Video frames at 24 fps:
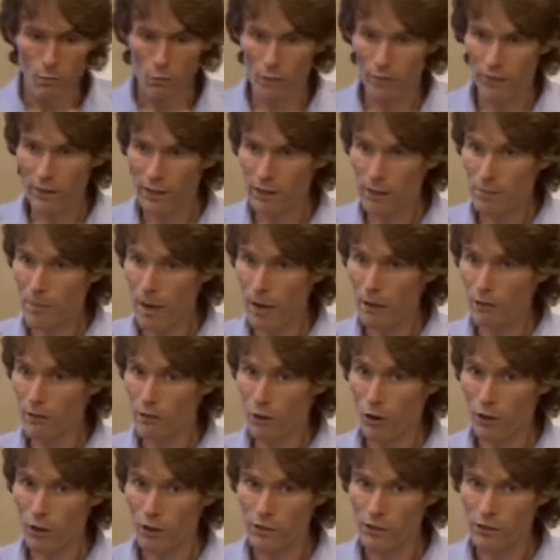we're thinking about
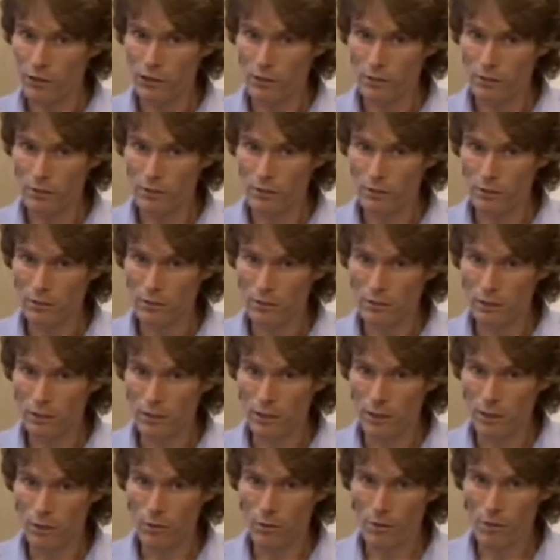knowledge.
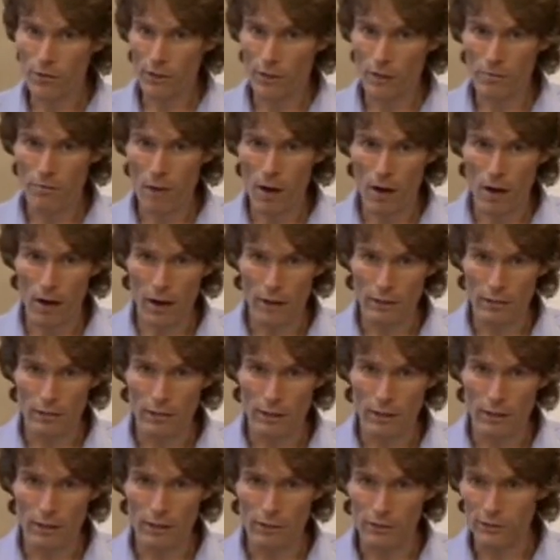We're thinking about
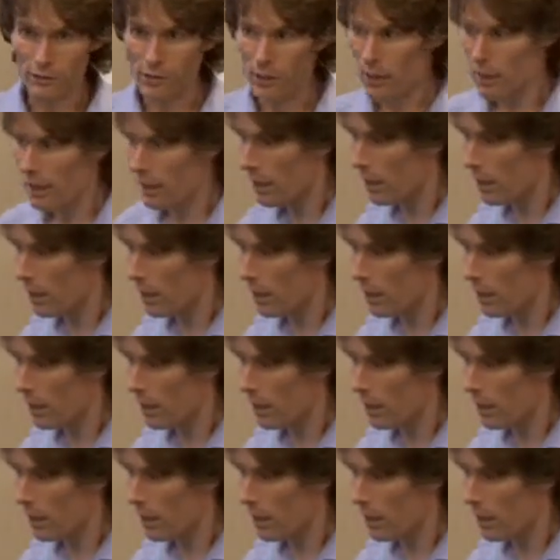ideas.